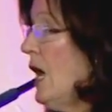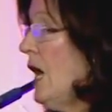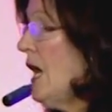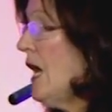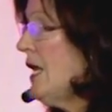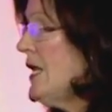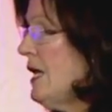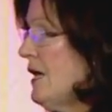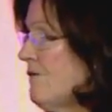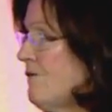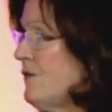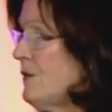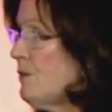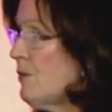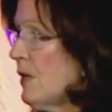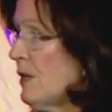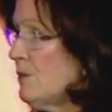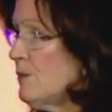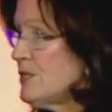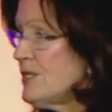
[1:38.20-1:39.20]
and
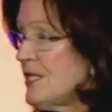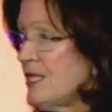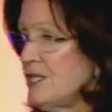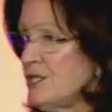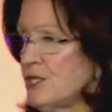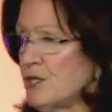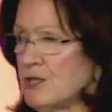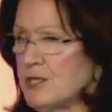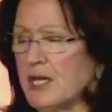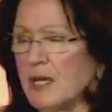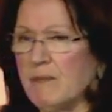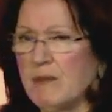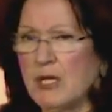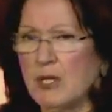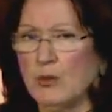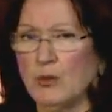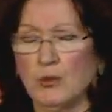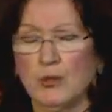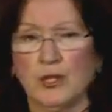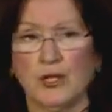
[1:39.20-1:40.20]
everyone was into something
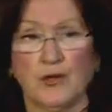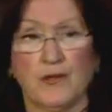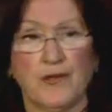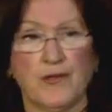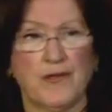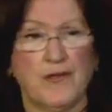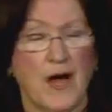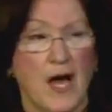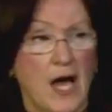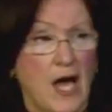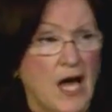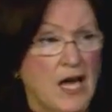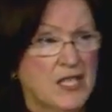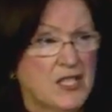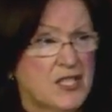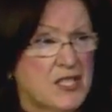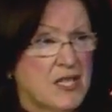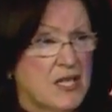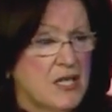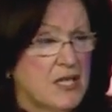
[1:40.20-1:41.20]
called
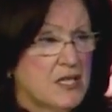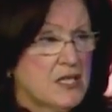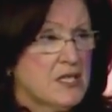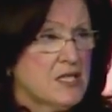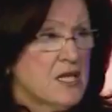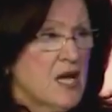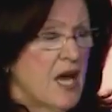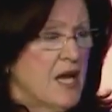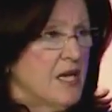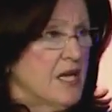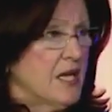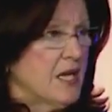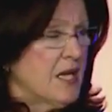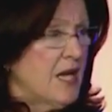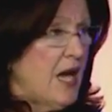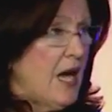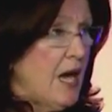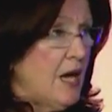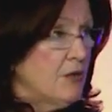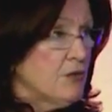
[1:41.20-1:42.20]
catharsis and
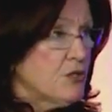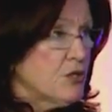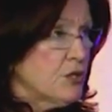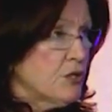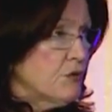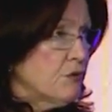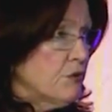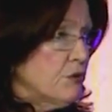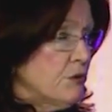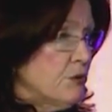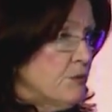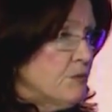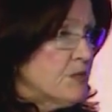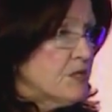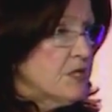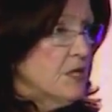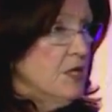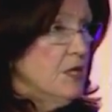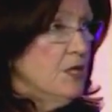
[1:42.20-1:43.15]
encounter groups.